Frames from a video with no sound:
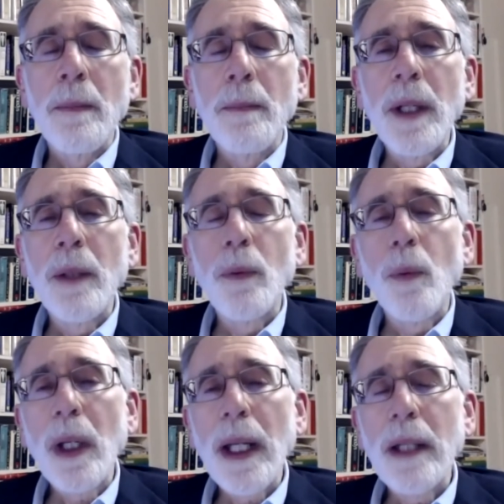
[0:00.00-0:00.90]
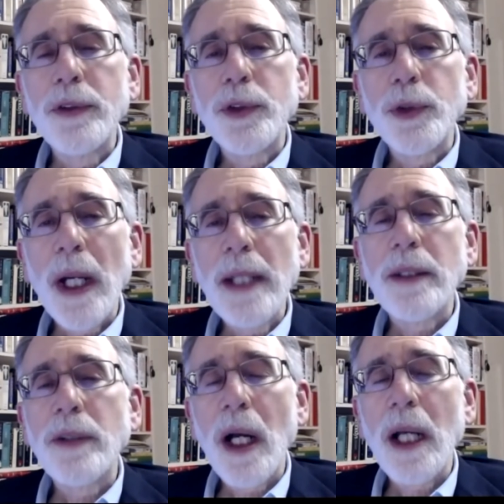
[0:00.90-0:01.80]
But what I tried
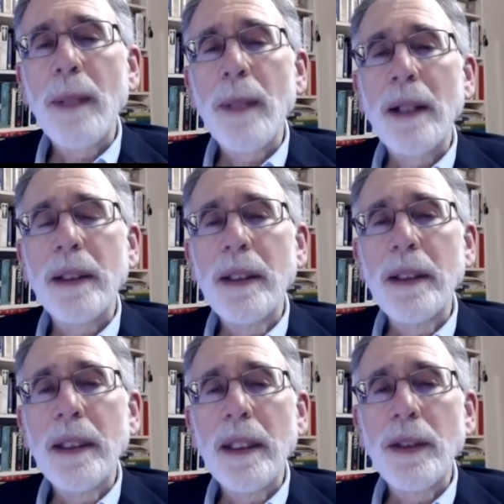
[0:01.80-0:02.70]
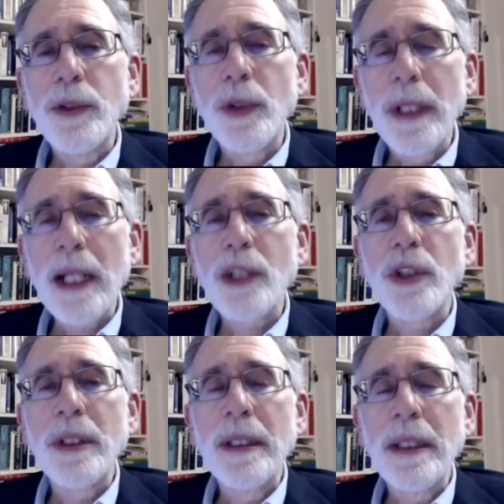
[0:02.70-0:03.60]
to talk about in the
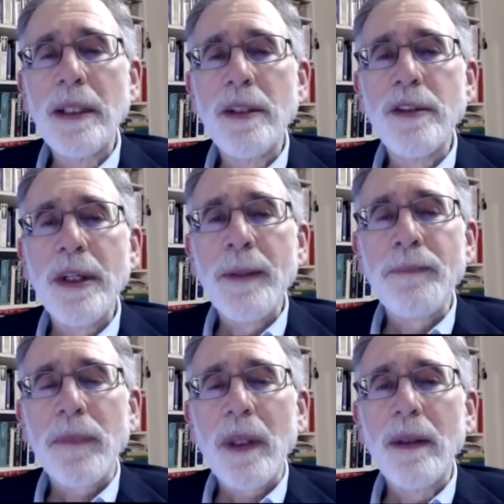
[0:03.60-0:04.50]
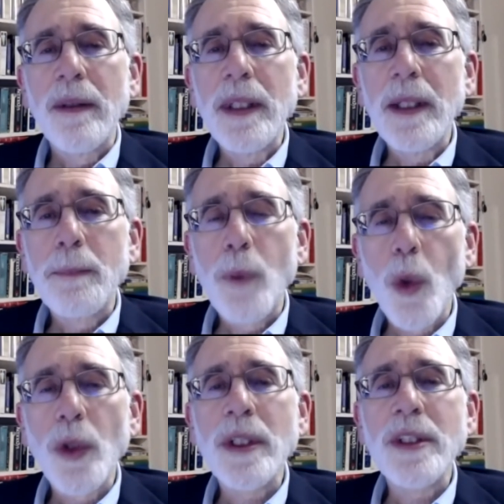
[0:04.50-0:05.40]
introduction is the
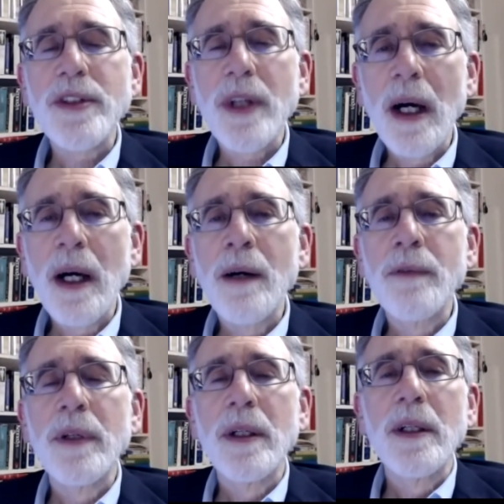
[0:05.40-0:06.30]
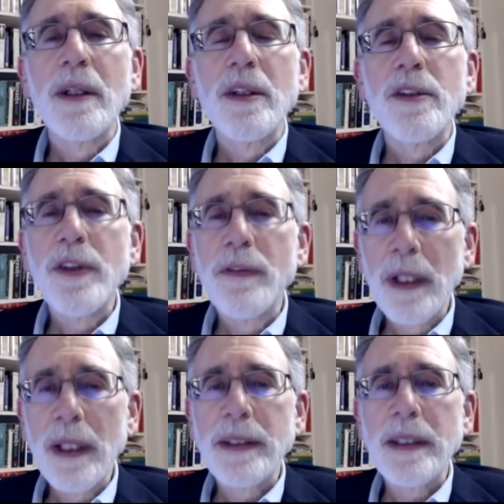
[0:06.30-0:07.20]
importance of
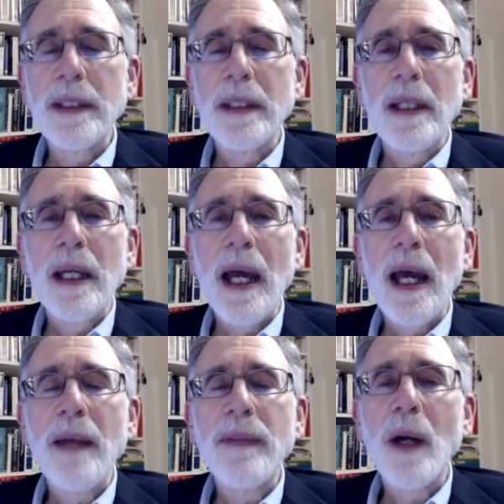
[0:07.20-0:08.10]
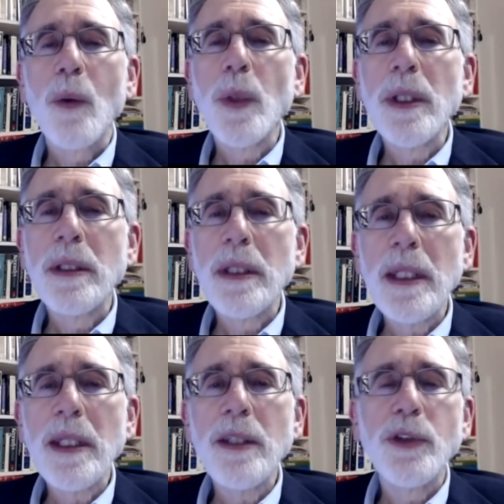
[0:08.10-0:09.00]
civility and that we
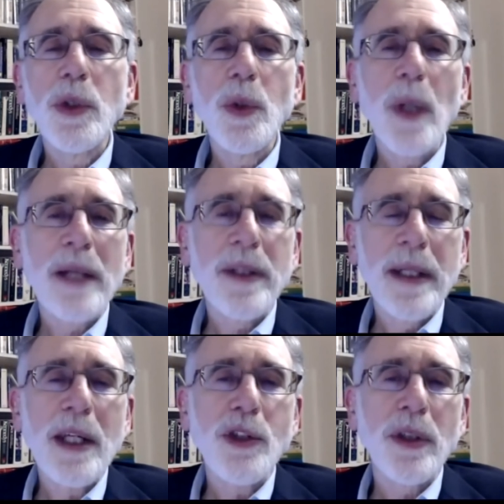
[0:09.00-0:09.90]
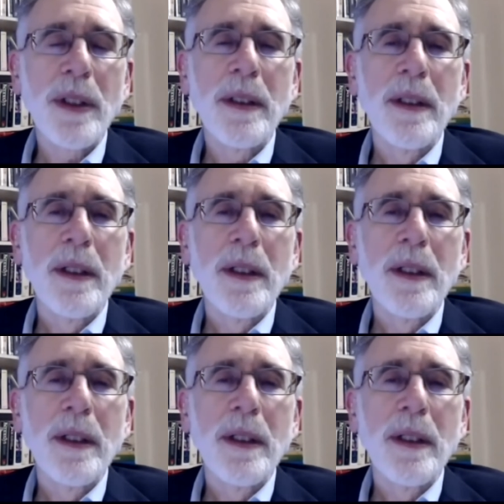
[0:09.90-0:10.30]
need to, as a nation,